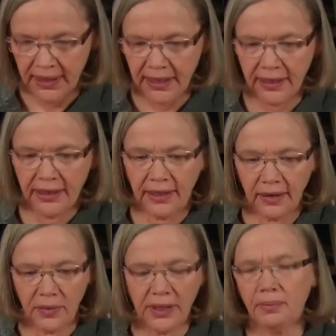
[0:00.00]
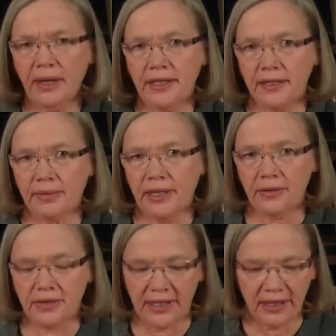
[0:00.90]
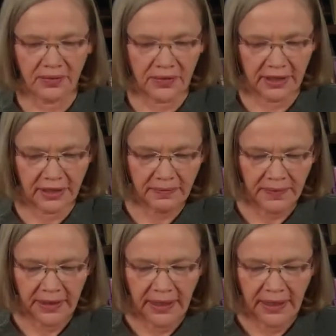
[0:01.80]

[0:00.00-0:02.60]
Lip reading: And we met him here in South Africa.